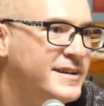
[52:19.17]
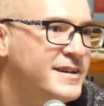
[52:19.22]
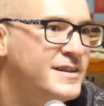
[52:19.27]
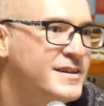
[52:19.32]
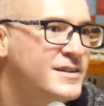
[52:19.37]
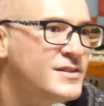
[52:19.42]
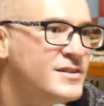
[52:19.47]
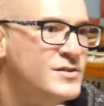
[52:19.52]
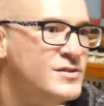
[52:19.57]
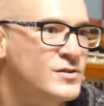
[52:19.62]

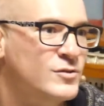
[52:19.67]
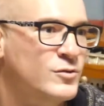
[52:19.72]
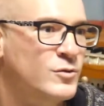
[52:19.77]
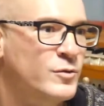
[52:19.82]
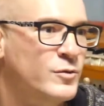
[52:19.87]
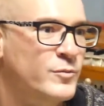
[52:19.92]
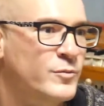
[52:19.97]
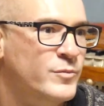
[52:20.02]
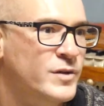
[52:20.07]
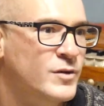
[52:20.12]
So
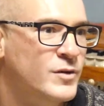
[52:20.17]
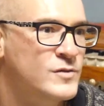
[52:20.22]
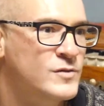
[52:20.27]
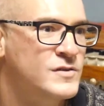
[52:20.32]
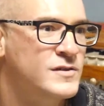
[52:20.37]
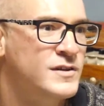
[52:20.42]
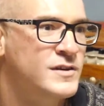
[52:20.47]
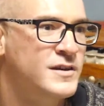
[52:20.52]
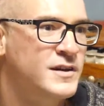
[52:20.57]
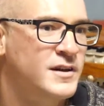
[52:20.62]

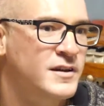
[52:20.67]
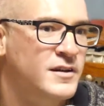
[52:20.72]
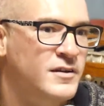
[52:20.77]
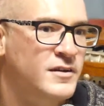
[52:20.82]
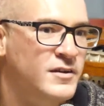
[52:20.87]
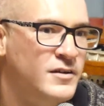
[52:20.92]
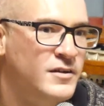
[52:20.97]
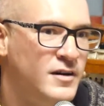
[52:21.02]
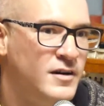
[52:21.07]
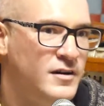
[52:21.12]
because
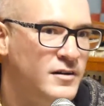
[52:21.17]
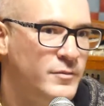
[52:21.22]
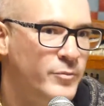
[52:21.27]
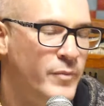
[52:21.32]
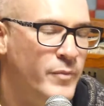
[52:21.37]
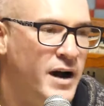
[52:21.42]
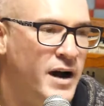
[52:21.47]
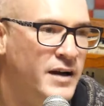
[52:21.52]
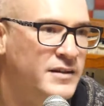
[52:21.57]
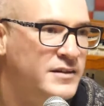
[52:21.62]

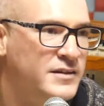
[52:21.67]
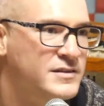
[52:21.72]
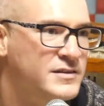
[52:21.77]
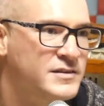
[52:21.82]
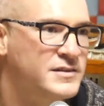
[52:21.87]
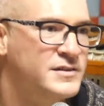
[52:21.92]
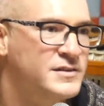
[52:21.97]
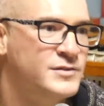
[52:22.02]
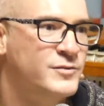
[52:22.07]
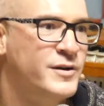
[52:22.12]
mind
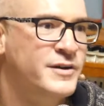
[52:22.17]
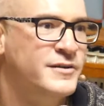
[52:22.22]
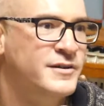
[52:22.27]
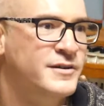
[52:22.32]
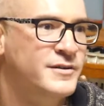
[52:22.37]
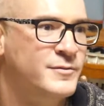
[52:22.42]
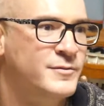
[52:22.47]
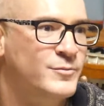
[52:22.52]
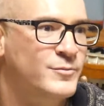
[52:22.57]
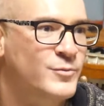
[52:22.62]
is
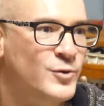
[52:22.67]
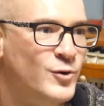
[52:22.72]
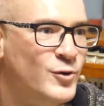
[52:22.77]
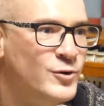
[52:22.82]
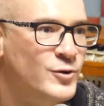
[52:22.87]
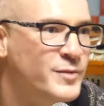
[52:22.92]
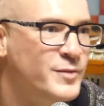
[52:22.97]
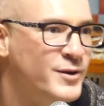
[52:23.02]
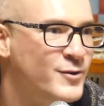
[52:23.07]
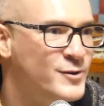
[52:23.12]
very
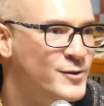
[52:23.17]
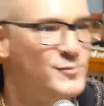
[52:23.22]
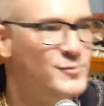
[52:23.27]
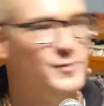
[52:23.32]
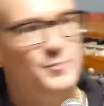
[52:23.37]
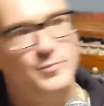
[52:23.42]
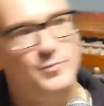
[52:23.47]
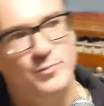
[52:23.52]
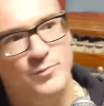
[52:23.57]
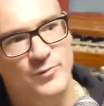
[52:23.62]
broad, because we
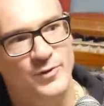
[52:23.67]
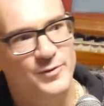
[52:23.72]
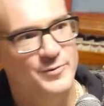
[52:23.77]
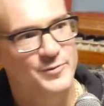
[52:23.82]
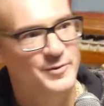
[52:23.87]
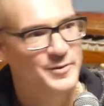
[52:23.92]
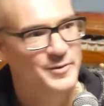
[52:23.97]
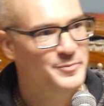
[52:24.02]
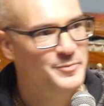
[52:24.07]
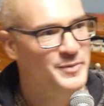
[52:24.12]

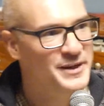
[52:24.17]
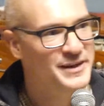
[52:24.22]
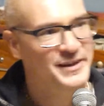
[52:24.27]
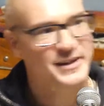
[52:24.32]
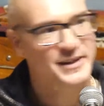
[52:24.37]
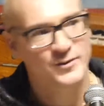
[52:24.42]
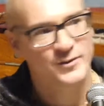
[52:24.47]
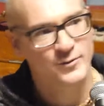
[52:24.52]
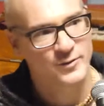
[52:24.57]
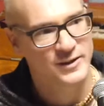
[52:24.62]
bring
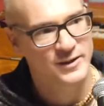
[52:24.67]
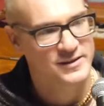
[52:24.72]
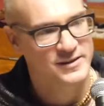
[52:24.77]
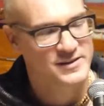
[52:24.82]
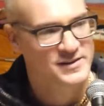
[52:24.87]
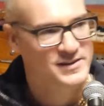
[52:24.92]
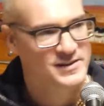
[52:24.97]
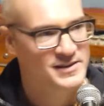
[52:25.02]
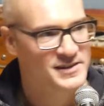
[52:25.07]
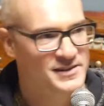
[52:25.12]
it with its
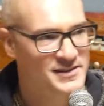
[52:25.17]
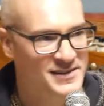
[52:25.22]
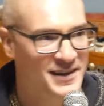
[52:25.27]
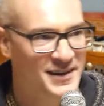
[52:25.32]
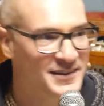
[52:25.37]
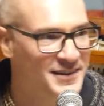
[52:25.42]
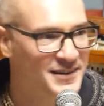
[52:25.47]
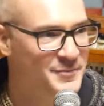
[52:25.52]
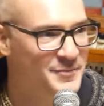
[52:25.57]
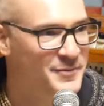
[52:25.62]

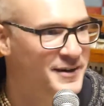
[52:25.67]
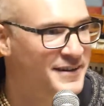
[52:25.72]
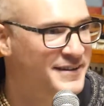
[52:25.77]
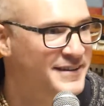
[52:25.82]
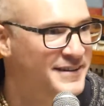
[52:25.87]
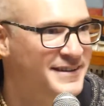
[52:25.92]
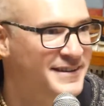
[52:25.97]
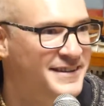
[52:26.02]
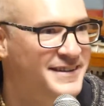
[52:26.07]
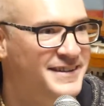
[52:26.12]
subtle
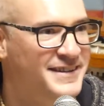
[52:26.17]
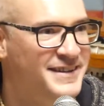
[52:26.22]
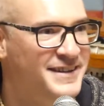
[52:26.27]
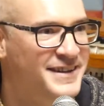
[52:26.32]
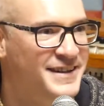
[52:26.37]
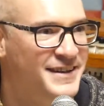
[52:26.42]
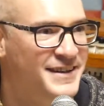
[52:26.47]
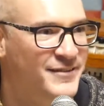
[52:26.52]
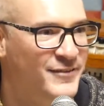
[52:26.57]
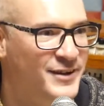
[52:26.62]
body.
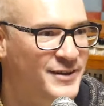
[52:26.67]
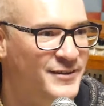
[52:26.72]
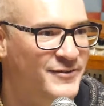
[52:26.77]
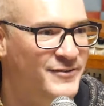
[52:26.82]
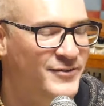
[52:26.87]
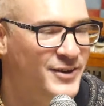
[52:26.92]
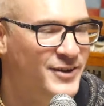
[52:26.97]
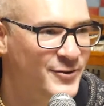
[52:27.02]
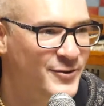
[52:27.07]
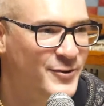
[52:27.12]

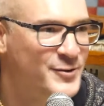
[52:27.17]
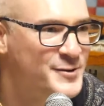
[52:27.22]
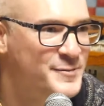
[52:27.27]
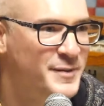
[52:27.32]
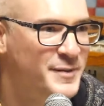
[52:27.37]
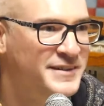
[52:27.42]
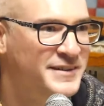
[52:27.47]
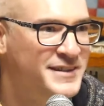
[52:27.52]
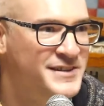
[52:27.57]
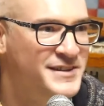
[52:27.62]
When gross
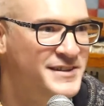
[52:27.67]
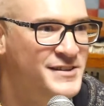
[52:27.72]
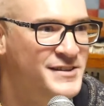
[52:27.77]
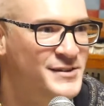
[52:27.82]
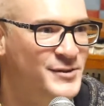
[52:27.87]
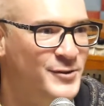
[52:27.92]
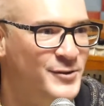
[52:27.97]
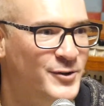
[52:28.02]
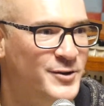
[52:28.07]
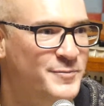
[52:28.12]
body is
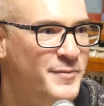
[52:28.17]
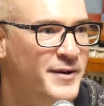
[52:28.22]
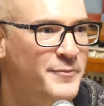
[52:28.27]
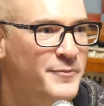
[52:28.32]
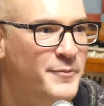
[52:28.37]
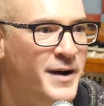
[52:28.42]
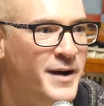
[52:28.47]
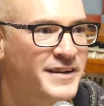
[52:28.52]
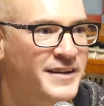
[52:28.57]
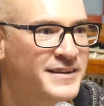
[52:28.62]
destroyed,
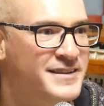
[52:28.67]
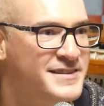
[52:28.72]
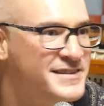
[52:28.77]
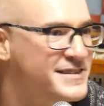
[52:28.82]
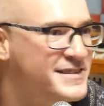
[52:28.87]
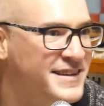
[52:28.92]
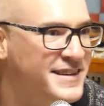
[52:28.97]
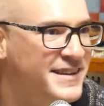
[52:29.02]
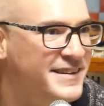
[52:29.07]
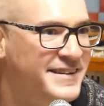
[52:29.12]
mind is
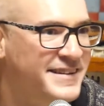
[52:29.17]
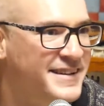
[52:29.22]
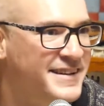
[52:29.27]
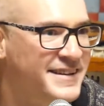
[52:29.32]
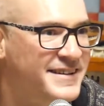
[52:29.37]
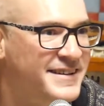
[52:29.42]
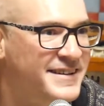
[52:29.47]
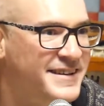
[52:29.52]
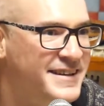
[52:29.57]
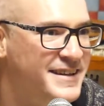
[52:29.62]
still
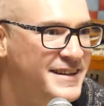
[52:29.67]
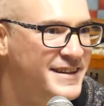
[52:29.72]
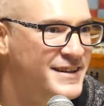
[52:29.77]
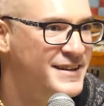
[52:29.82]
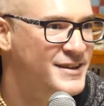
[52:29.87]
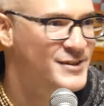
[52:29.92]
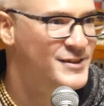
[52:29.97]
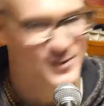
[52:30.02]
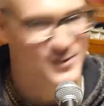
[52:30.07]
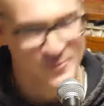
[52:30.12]
there.
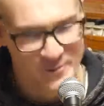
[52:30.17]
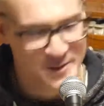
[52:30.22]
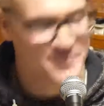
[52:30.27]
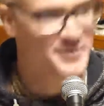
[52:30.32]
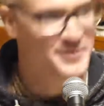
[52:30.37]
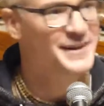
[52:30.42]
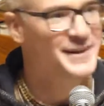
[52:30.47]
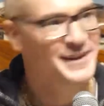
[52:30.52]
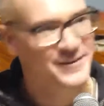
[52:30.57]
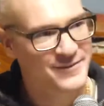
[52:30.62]
So we
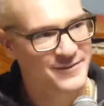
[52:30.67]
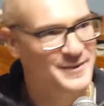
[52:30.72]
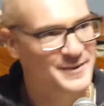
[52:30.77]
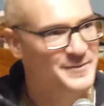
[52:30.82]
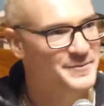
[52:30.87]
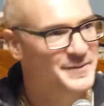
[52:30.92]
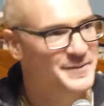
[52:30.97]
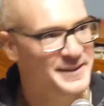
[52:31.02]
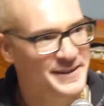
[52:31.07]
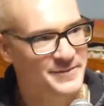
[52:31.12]
bring,
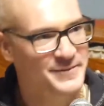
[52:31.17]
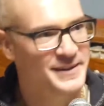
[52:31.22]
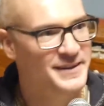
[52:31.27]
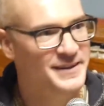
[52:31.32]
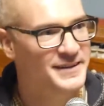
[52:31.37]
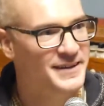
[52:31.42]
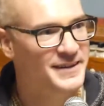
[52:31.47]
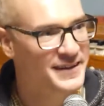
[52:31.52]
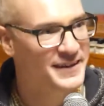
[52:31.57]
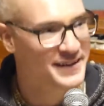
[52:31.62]

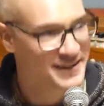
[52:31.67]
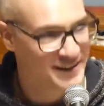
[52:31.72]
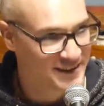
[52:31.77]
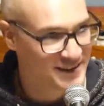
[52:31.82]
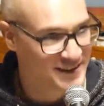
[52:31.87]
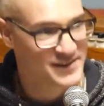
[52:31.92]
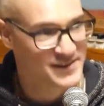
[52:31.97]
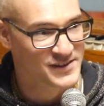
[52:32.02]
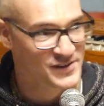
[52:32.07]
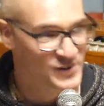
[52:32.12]
and it
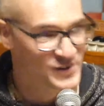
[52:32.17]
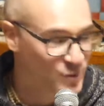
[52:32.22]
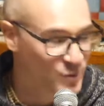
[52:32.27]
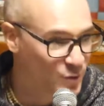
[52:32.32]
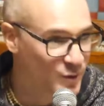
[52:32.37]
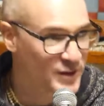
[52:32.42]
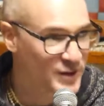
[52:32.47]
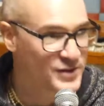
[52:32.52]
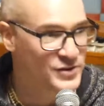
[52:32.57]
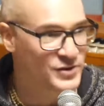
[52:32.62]
is a
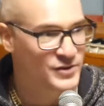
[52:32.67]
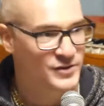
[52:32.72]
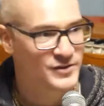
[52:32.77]
storage.